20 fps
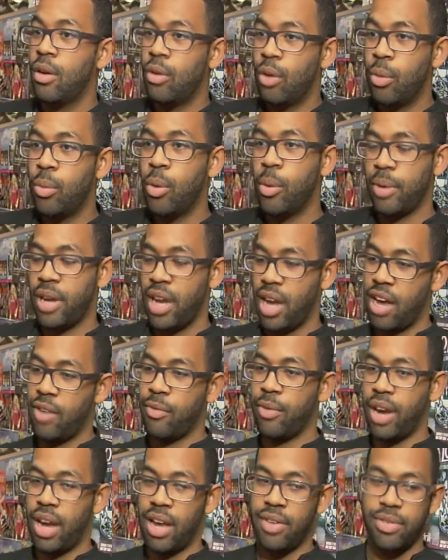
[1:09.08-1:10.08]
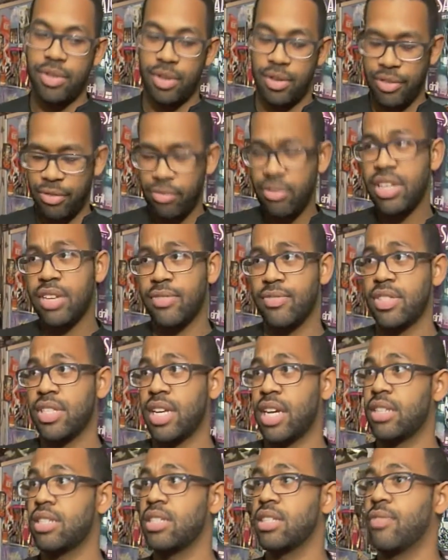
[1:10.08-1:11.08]
Well, what we have sort of three different
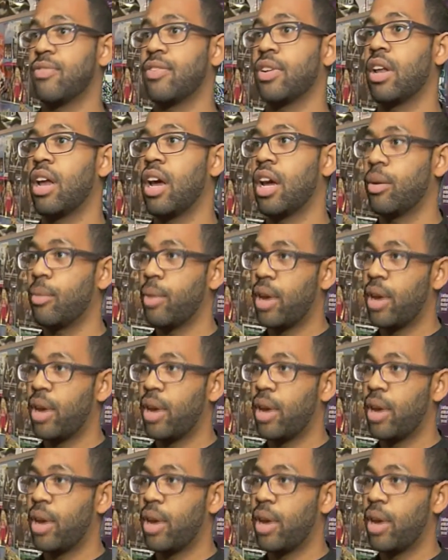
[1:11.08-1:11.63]
sections, if you like.